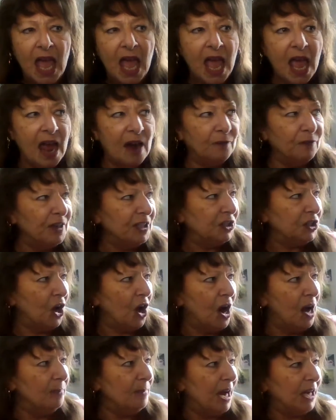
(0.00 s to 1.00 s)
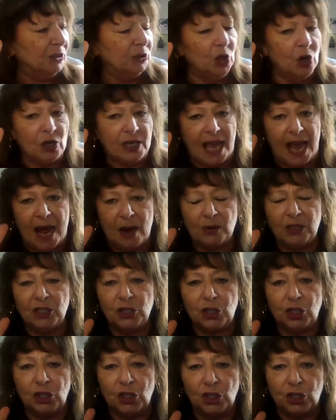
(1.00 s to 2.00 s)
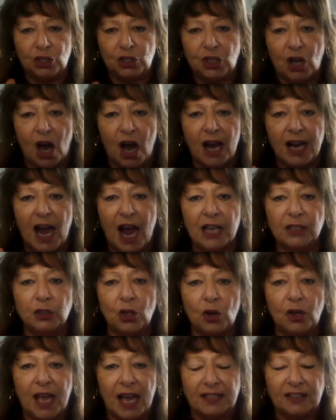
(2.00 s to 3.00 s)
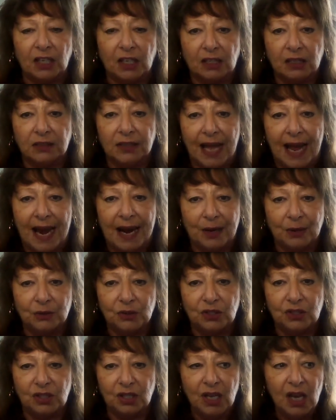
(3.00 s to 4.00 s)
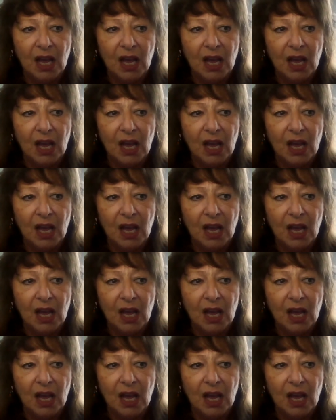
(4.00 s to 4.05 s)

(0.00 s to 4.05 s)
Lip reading: Every time I look out into the sky, I look at the clouds,